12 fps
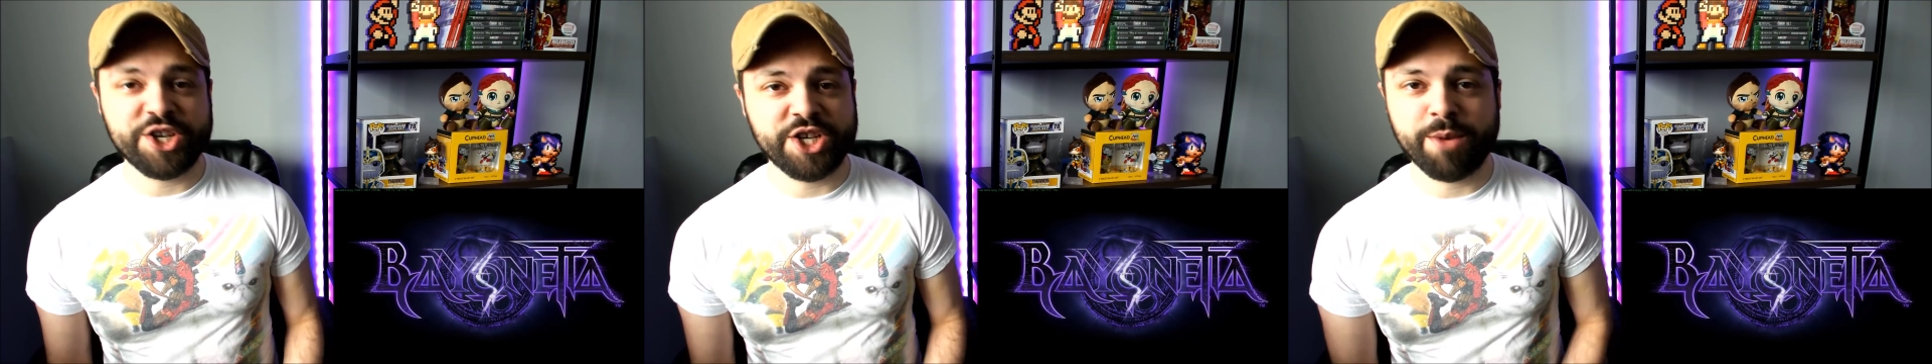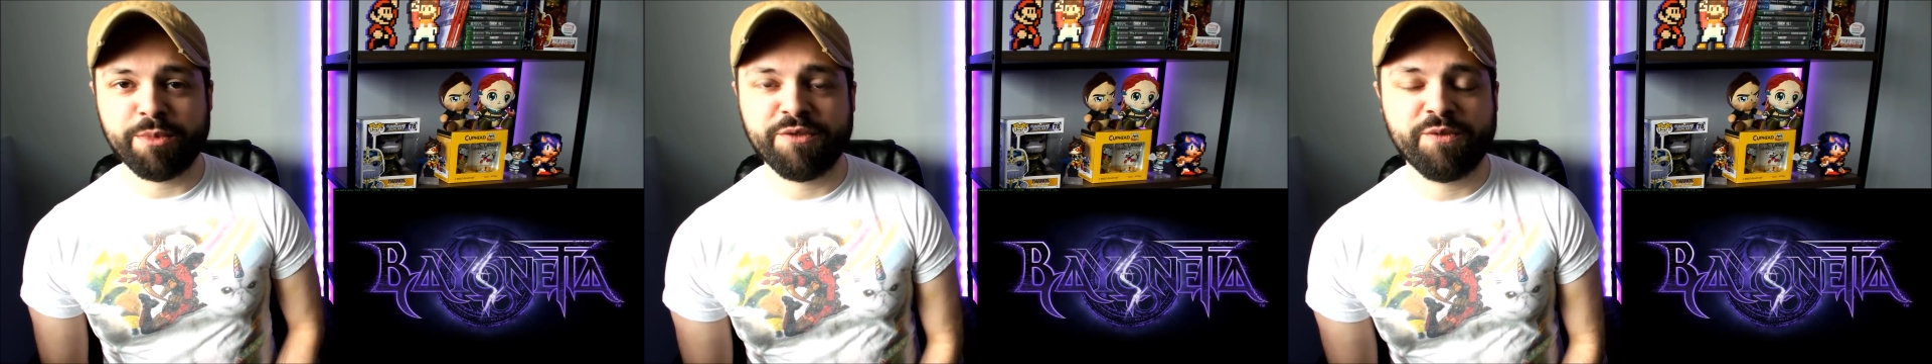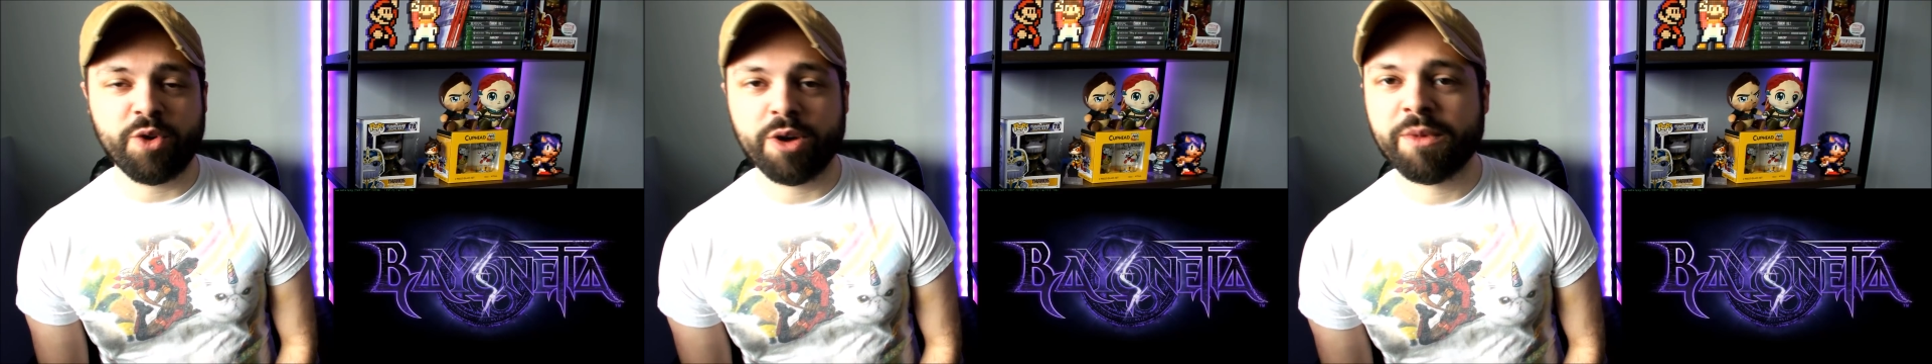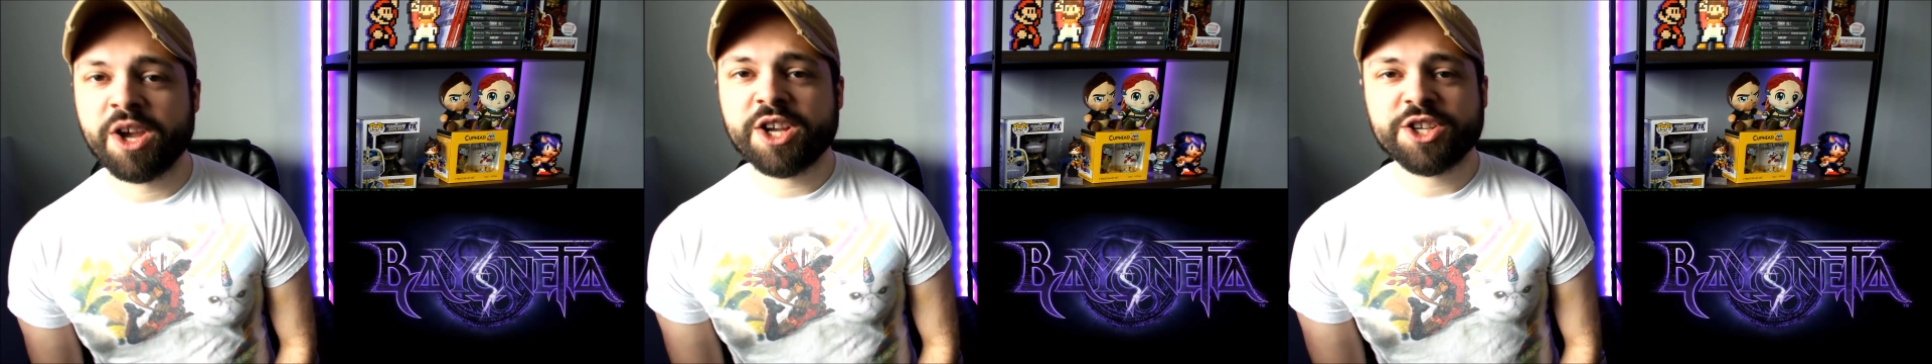shape, or form.
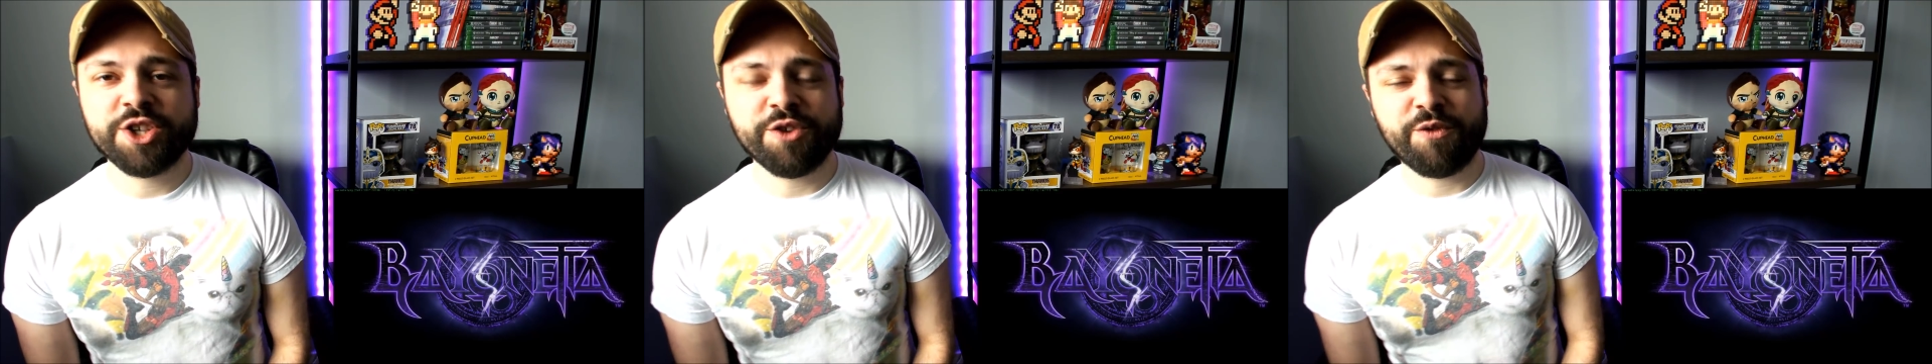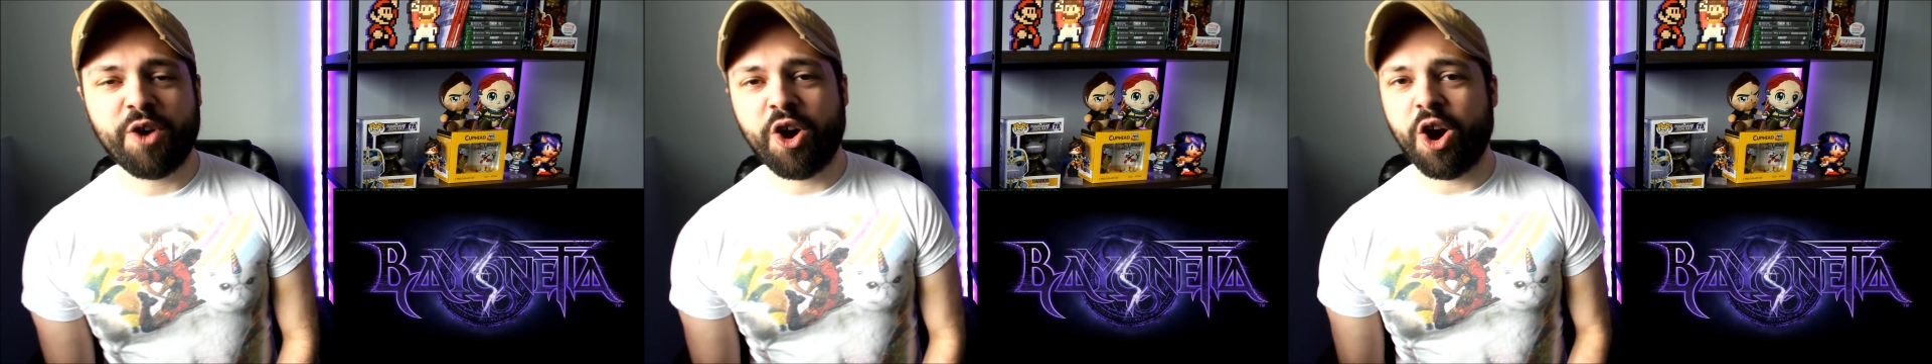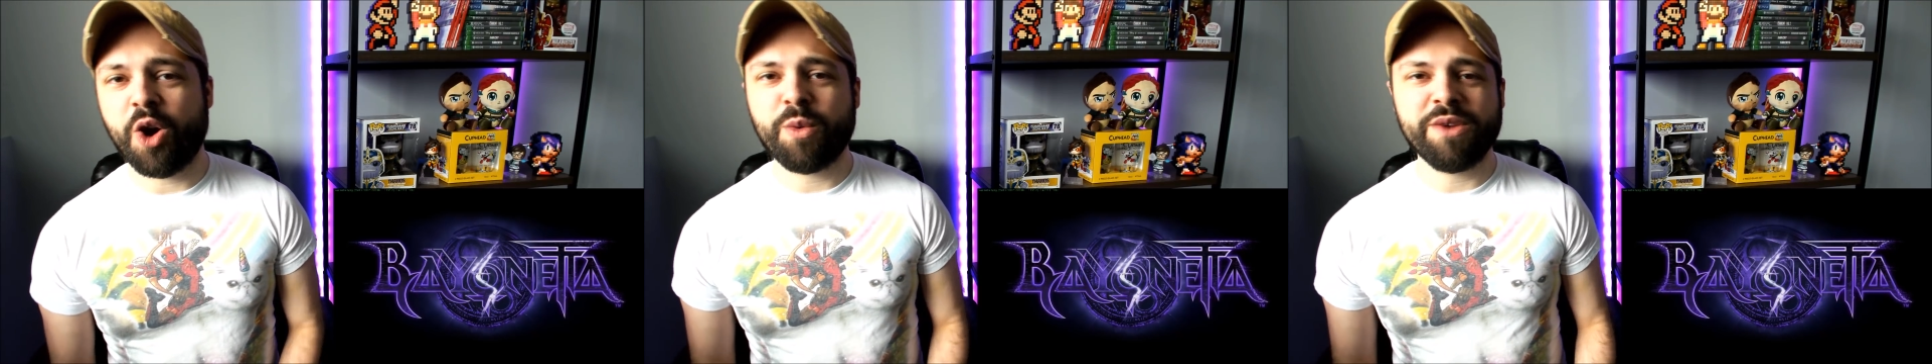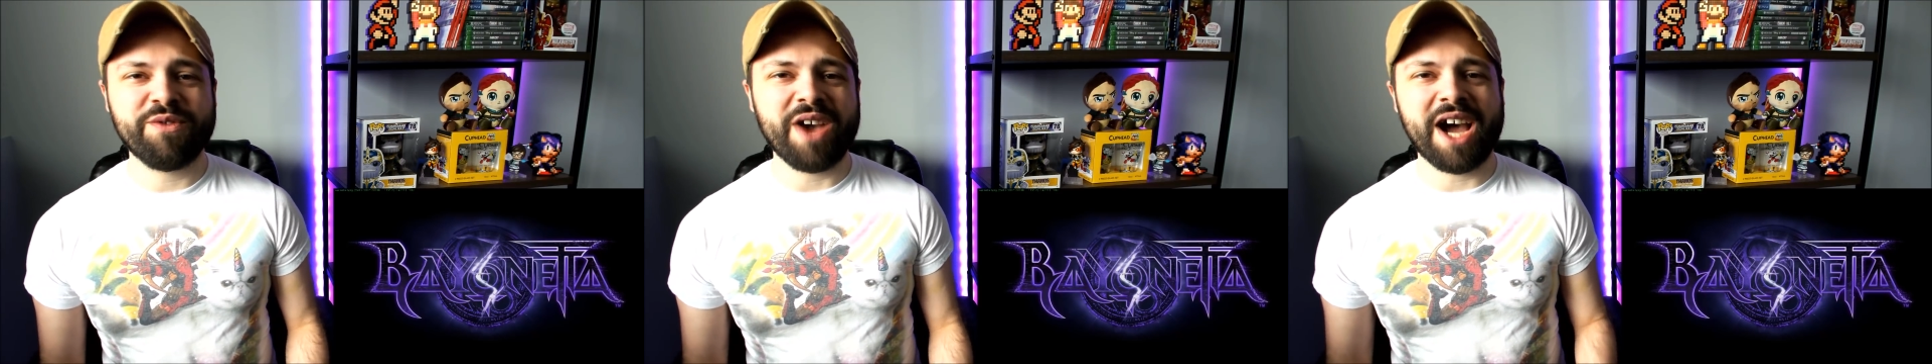So far, all
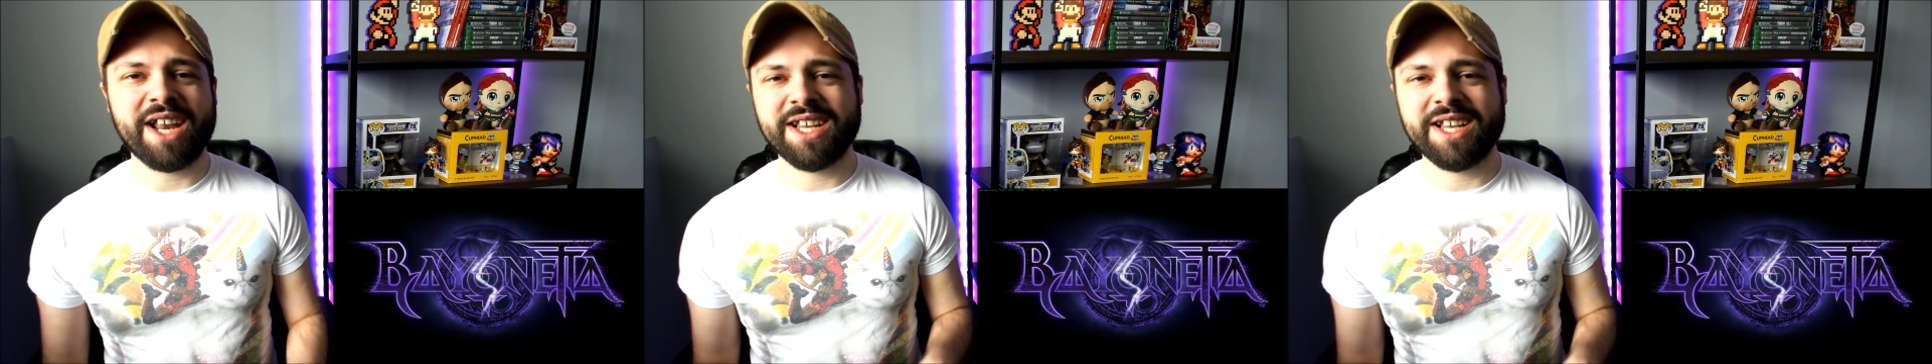we've gotten